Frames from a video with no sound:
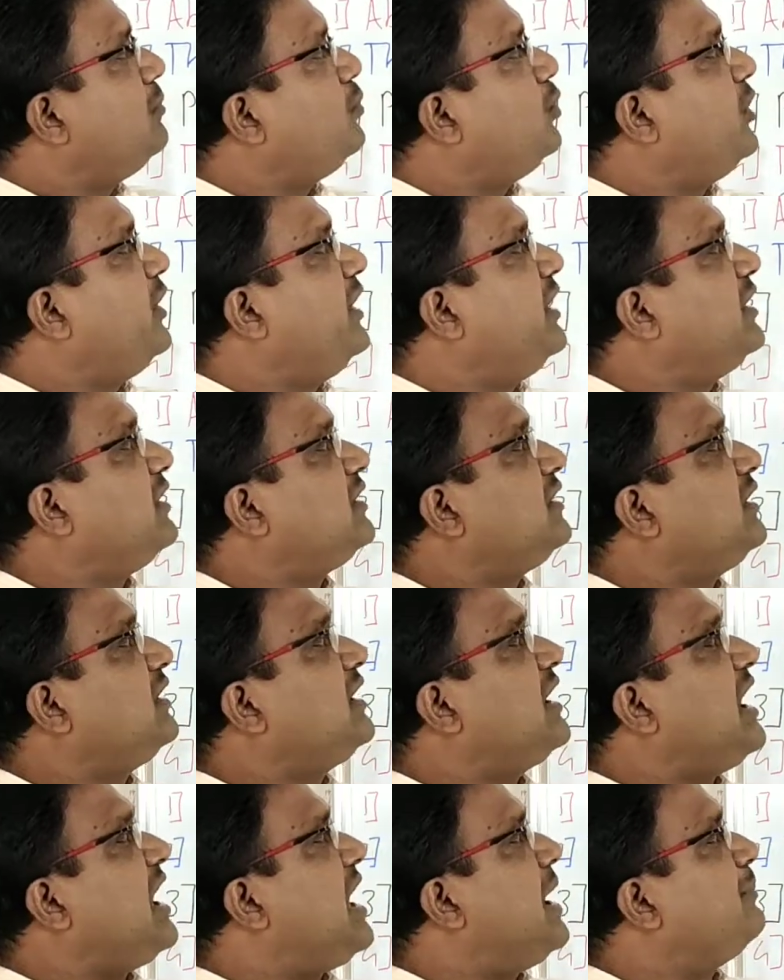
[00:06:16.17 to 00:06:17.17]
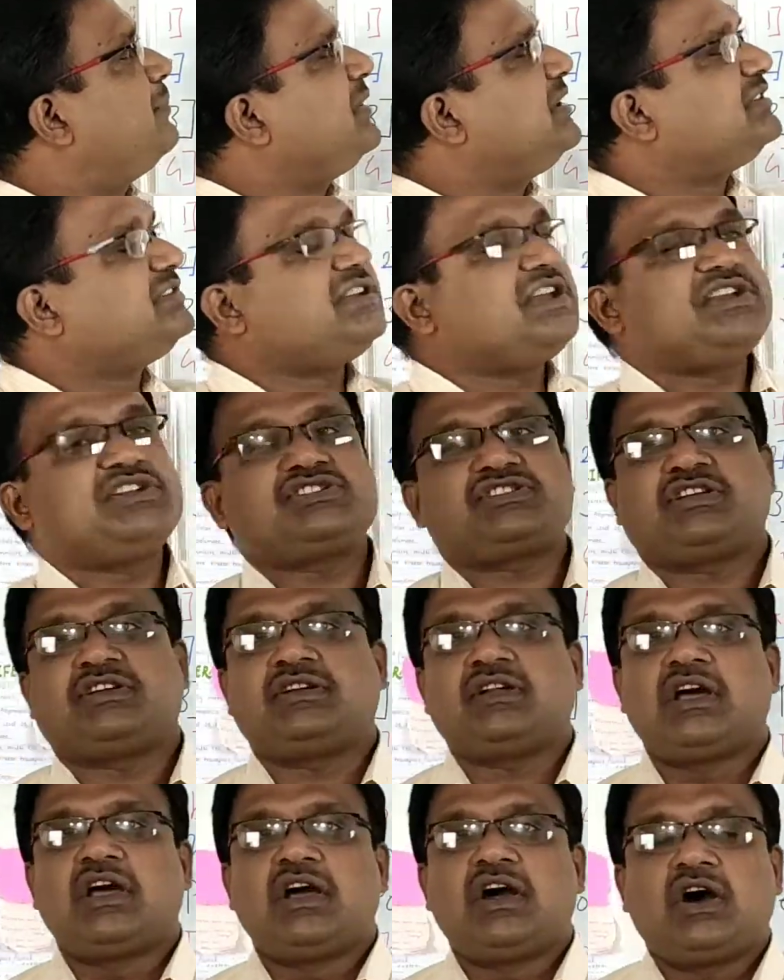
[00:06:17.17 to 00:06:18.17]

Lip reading: poetic appreciation,